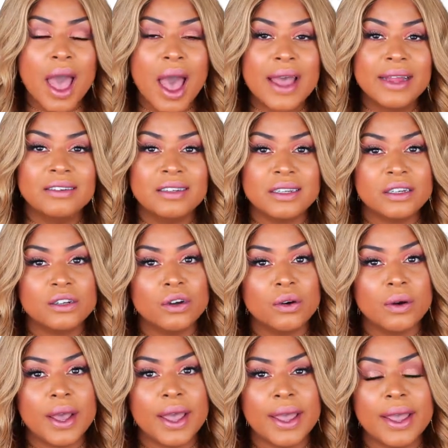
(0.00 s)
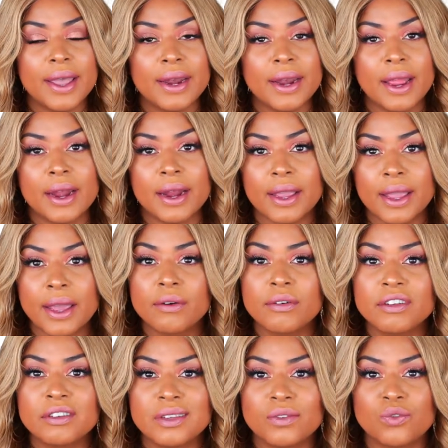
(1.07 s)
I did go ahead and again
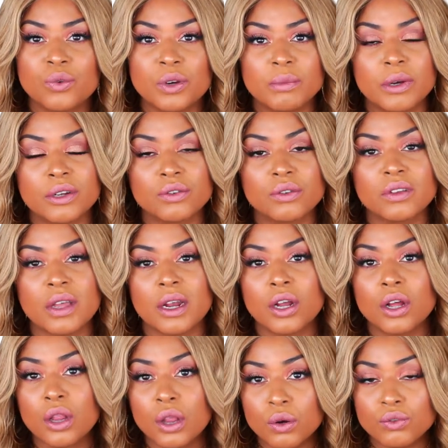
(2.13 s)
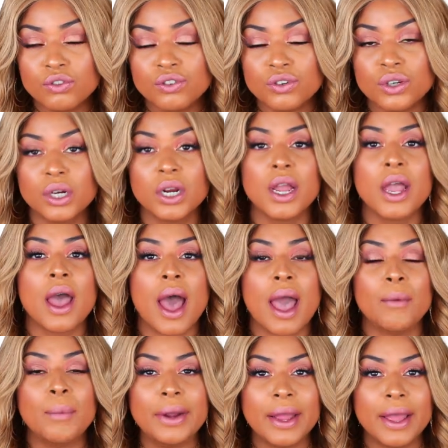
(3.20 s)
receive 3 bundles and a closure.
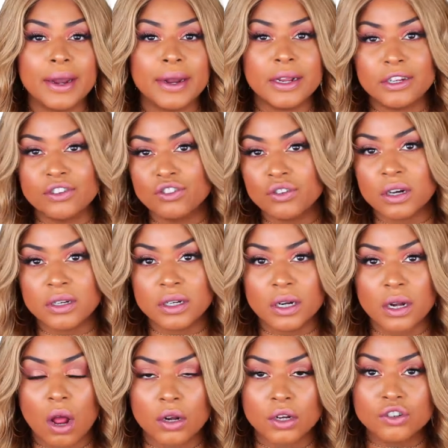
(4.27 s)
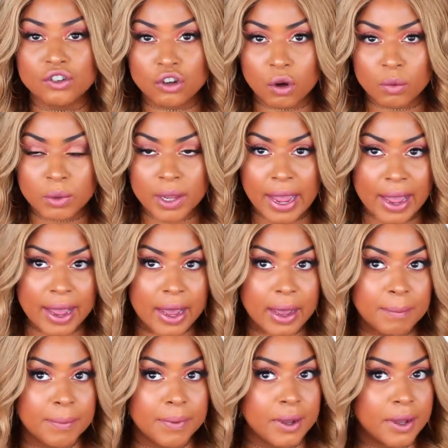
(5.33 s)
I went ahead and constructed it on a dome
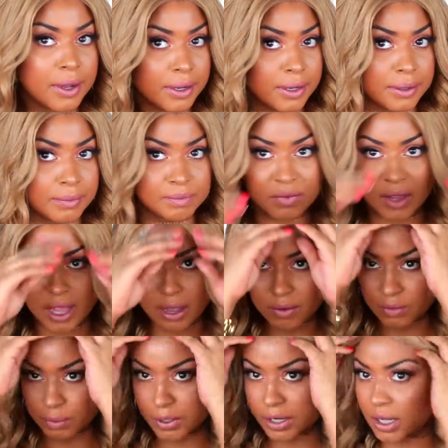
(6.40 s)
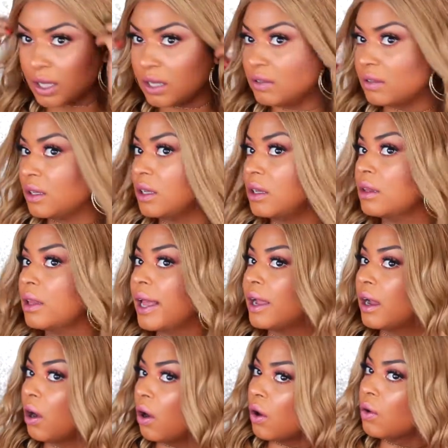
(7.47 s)
cap. It was pretty easy
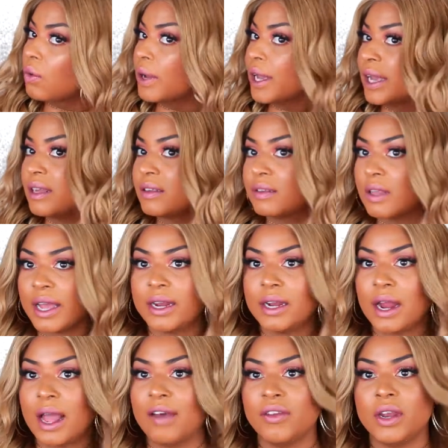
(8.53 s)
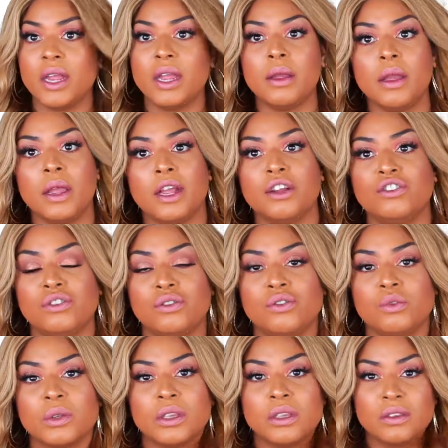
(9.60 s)
like always. I didn't have any
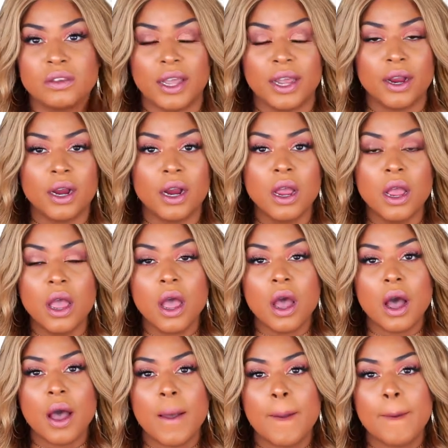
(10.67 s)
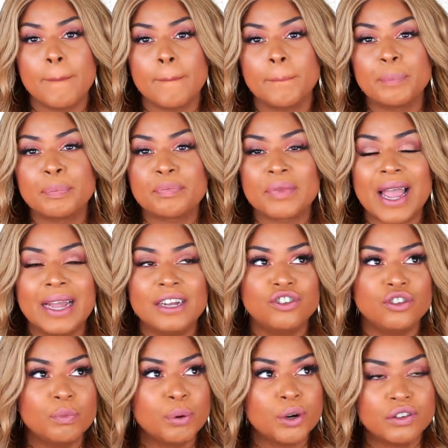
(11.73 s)
issues with this hair. I
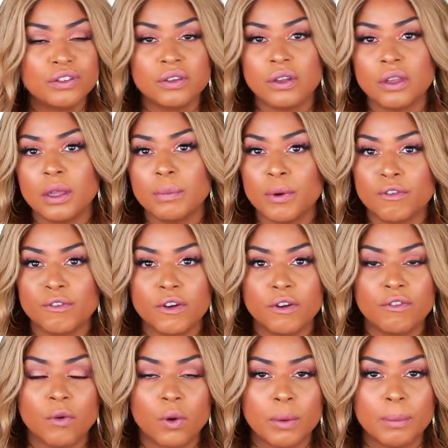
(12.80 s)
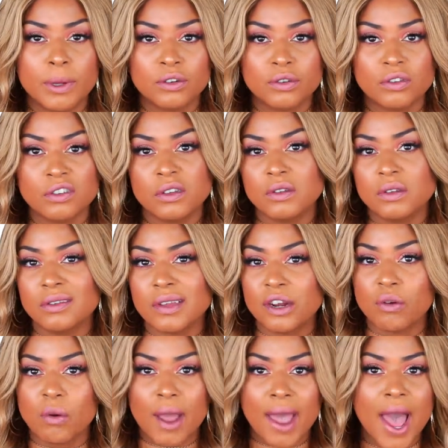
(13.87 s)
do personally prefer 4 bundles just because I
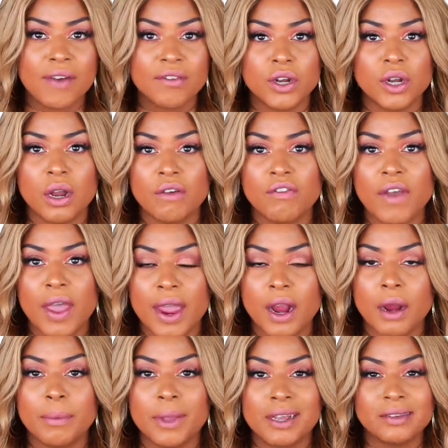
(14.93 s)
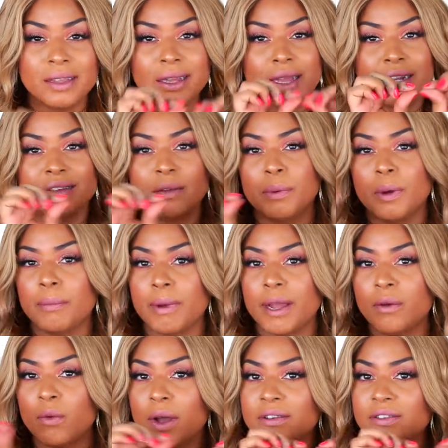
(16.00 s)
know I have enough hair because I like to put
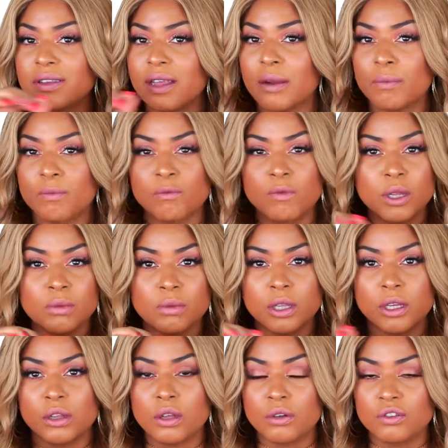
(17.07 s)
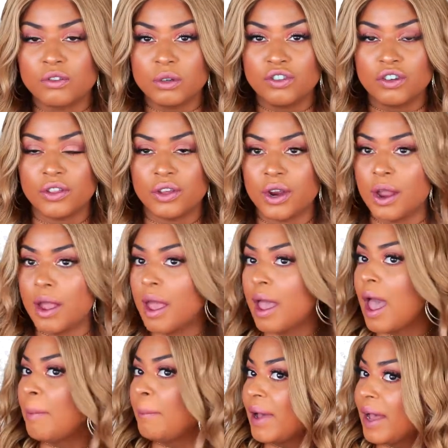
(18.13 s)
my wefts like really, really close to each other.
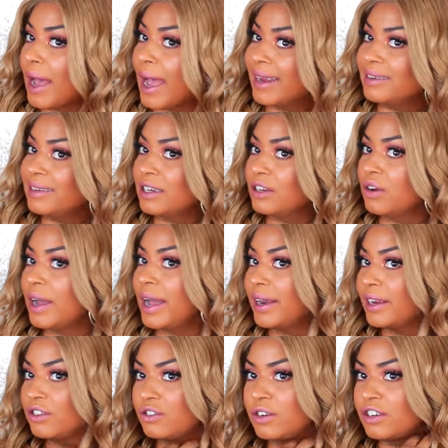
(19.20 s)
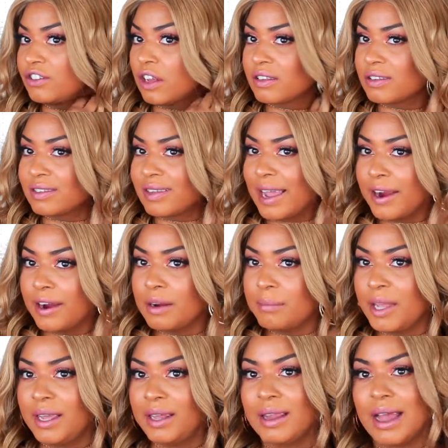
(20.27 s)
But I did go ahead and stretch out this hair to
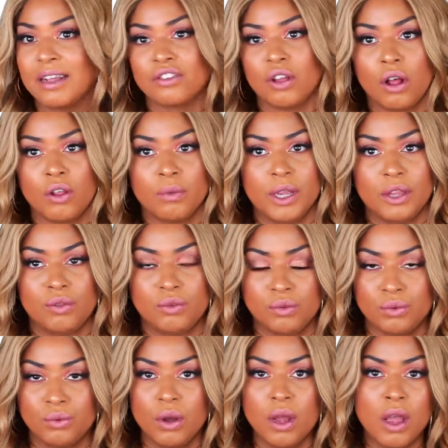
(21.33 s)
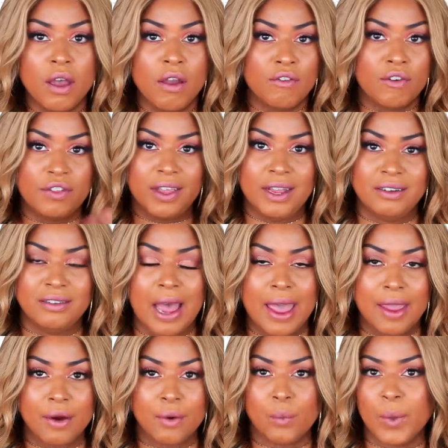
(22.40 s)
make it last all the way through for the
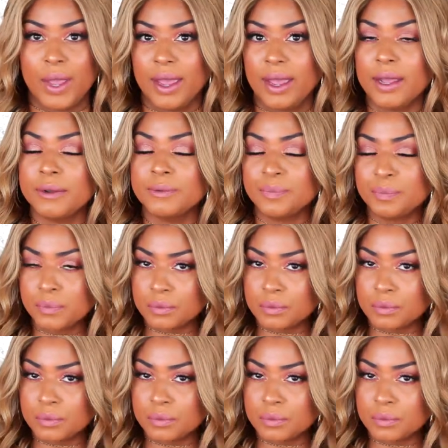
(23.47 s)
entire wig.